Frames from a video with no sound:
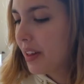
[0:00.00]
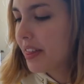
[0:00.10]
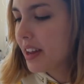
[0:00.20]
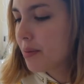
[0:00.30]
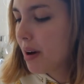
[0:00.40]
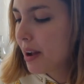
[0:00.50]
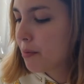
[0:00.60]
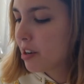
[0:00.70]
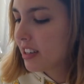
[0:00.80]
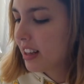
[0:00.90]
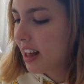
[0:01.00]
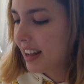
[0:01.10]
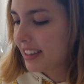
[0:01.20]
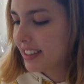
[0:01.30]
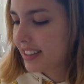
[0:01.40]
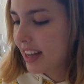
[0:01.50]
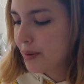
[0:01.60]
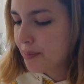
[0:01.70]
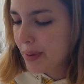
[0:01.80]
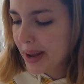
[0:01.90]
Within My Wonderland
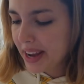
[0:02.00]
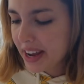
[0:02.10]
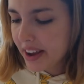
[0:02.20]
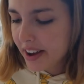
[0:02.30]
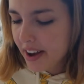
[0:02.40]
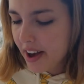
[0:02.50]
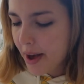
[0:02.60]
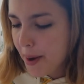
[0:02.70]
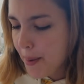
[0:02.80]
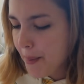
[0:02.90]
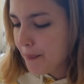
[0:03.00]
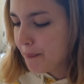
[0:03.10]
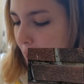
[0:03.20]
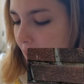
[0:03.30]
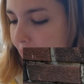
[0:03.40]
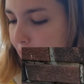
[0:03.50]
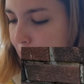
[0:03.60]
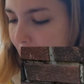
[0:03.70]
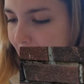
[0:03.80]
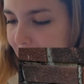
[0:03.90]
sent me my
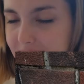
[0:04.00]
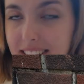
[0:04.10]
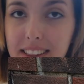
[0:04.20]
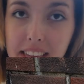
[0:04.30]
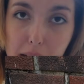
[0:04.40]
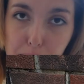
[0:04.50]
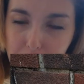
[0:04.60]
pet, their